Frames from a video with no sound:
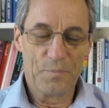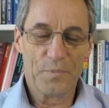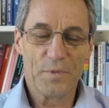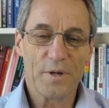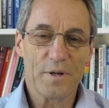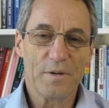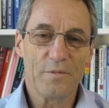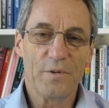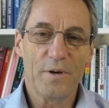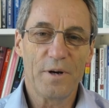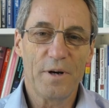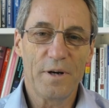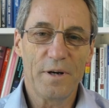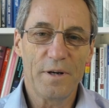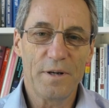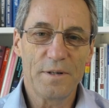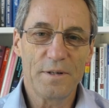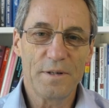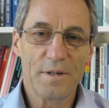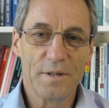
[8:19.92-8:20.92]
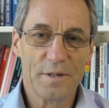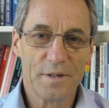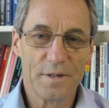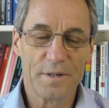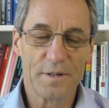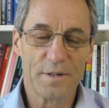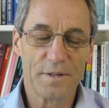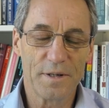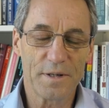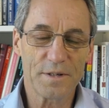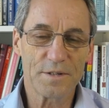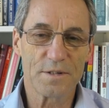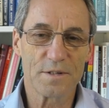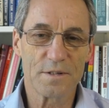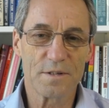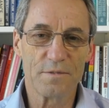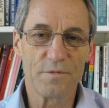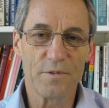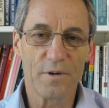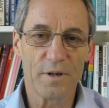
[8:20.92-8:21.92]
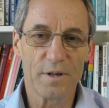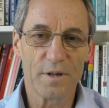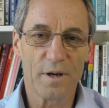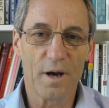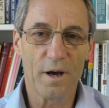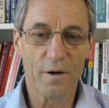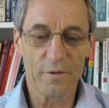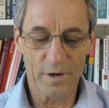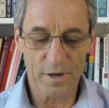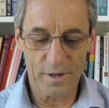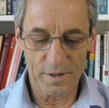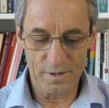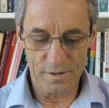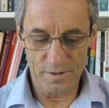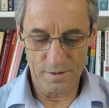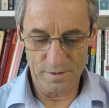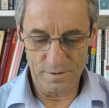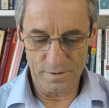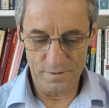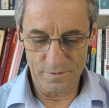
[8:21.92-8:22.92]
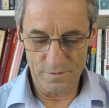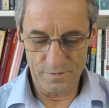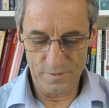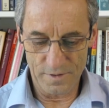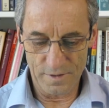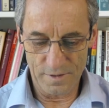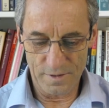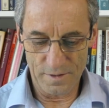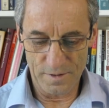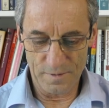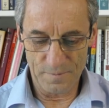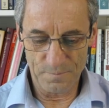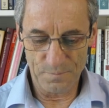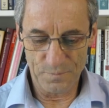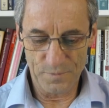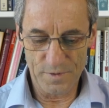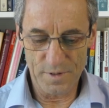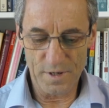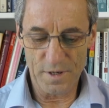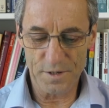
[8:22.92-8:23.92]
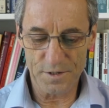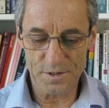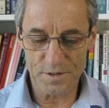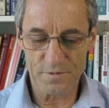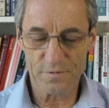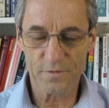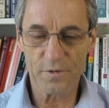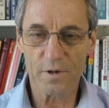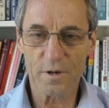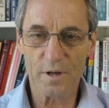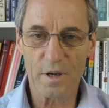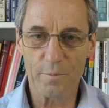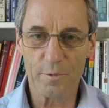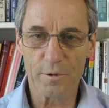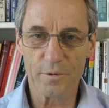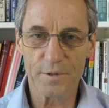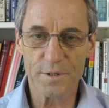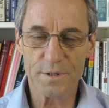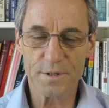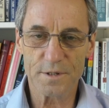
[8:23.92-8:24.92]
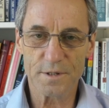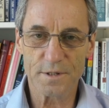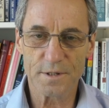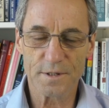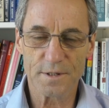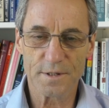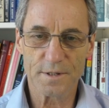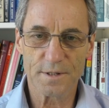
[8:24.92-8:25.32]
They define, next is defined a hierarchy of task vocabularies.